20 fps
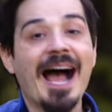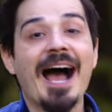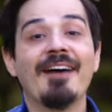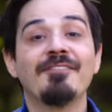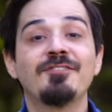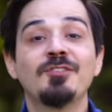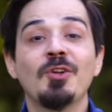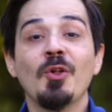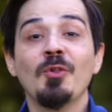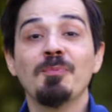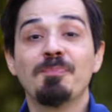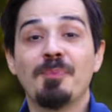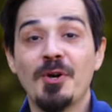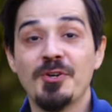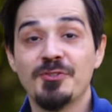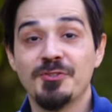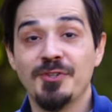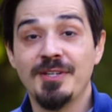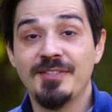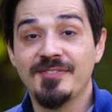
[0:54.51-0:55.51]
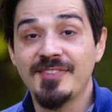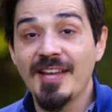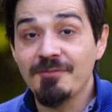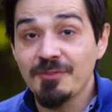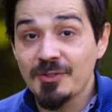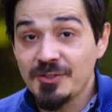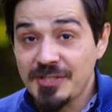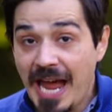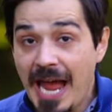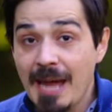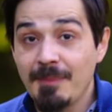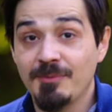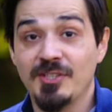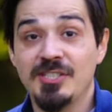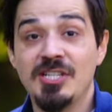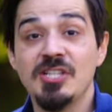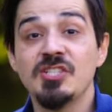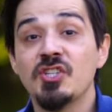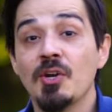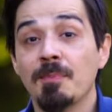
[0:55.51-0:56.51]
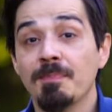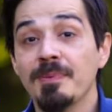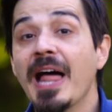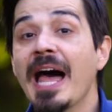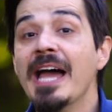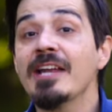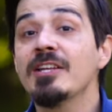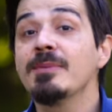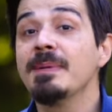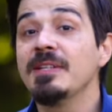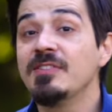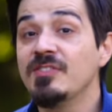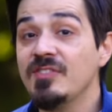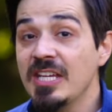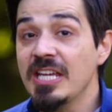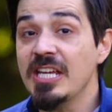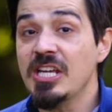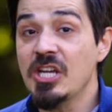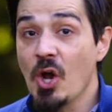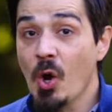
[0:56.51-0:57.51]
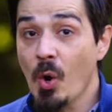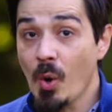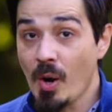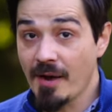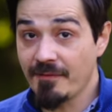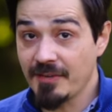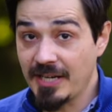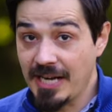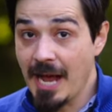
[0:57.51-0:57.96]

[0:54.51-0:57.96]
I've told Bertrand several times that he should apply to be CEO of a